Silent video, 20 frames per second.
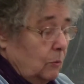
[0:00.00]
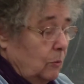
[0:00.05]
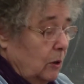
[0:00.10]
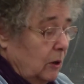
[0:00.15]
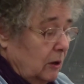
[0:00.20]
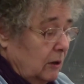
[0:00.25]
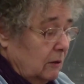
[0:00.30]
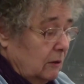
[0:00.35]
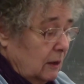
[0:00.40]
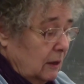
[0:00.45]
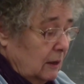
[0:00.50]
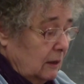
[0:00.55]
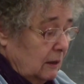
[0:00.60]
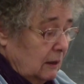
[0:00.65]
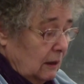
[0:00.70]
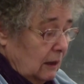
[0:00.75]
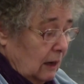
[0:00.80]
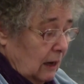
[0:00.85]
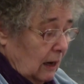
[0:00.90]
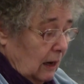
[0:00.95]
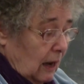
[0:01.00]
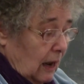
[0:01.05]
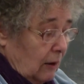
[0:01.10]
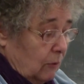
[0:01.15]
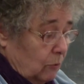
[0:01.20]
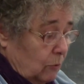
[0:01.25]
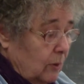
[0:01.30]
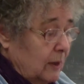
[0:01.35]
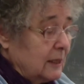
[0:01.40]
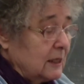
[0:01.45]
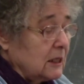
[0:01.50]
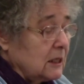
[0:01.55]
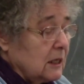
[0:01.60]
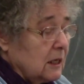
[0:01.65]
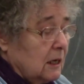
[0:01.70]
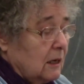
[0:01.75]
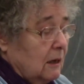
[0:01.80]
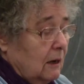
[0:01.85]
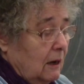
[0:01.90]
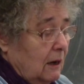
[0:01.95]
We're at
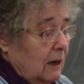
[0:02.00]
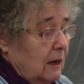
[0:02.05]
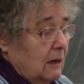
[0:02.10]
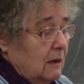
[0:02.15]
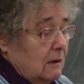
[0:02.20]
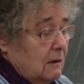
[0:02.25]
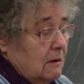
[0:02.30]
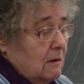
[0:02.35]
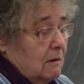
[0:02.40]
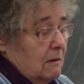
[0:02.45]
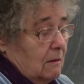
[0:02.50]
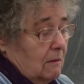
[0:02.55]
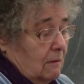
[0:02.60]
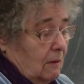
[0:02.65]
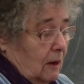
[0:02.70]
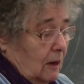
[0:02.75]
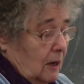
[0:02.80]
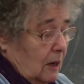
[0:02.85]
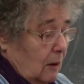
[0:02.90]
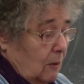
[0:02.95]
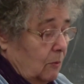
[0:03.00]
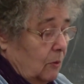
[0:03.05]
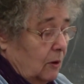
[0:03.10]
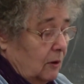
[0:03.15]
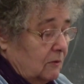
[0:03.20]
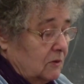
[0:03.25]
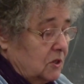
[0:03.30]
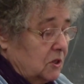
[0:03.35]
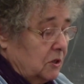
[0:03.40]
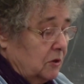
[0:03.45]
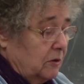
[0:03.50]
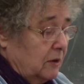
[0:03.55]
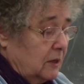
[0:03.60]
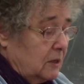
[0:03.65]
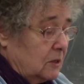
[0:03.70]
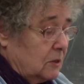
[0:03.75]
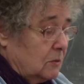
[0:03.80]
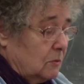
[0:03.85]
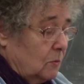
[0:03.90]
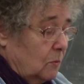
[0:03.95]
risk in a number of
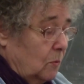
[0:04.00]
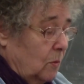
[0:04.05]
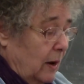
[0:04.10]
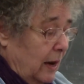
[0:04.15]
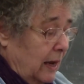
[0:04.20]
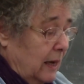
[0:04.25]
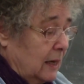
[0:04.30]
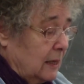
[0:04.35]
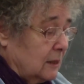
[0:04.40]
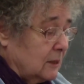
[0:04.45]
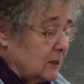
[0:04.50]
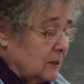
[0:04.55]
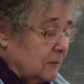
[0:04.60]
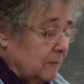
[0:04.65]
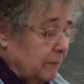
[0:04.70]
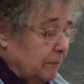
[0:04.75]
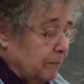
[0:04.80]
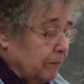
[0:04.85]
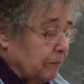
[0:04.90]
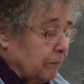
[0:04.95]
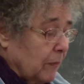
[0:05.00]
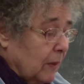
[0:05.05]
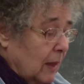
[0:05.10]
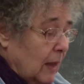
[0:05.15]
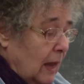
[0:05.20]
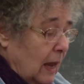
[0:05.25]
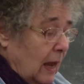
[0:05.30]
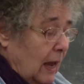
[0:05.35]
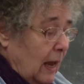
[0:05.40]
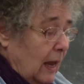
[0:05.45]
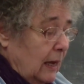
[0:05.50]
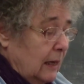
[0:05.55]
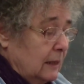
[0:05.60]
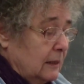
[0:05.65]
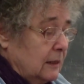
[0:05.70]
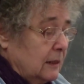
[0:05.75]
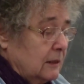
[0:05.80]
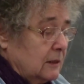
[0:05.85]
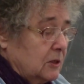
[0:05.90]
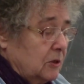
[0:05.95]
serious ways.
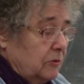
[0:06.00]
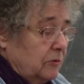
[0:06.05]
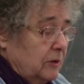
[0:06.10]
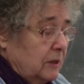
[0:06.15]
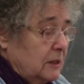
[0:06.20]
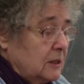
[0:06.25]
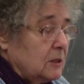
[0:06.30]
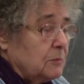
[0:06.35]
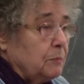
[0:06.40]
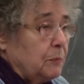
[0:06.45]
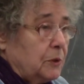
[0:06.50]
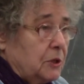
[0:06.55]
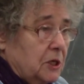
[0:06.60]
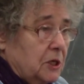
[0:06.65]
And so this